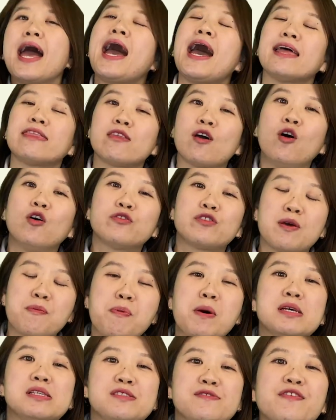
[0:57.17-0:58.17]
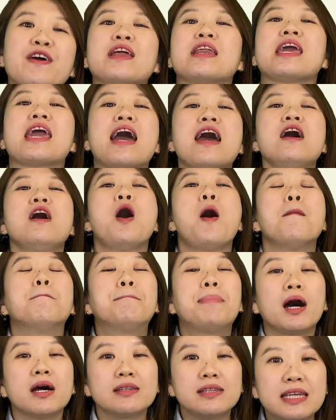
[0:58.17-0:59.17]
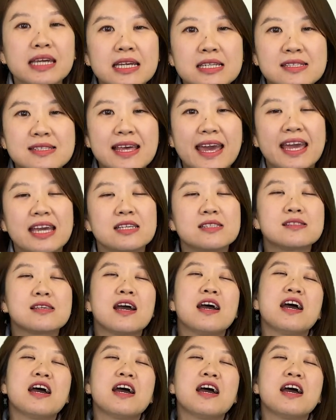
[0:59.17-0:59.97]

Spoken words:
At the Hotel Pennsylvania. But these days,